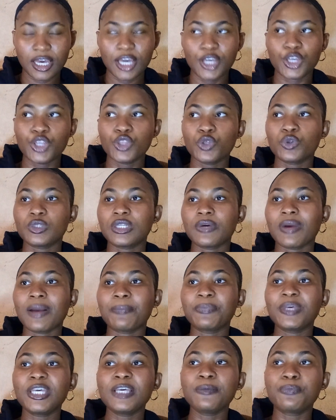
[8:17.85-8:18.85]
There are
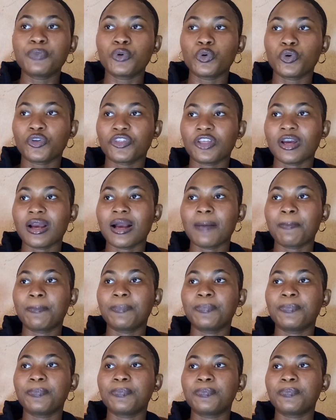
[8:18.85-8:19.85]
people, there are
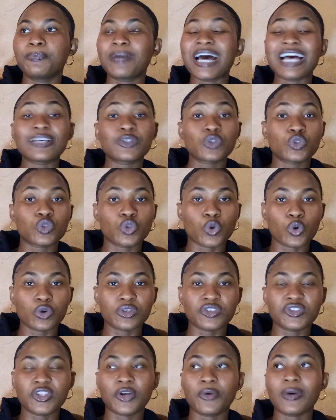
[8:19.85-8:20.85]

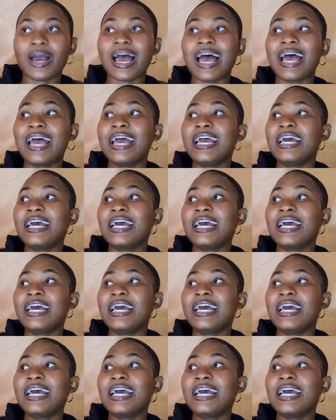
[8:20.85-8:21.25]
pastors, there are